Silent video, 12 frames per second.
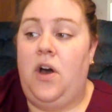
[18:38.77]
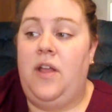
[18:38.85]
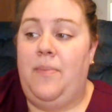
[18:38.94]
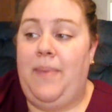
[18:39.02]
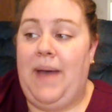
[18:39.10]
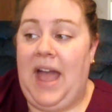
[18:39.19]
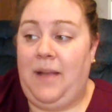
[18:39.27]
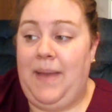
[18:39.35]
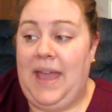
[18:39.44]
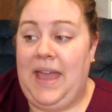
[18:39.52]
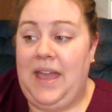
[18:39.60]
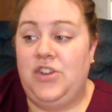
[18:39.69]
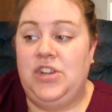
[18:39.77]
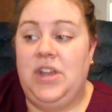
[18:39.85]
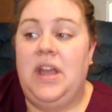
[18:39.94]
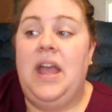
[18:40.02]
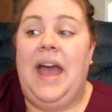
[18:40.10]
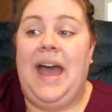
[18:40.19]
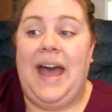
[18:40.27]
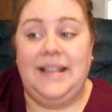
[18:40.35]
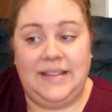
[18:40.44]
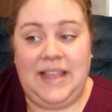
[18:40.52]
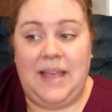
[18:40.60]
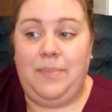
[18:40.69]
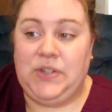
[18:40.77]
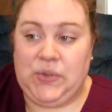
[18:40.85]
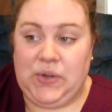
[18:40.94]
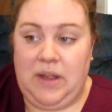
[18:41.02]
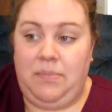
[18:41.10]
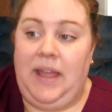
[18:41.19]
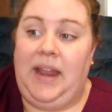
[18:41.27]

on the back page has a sample script.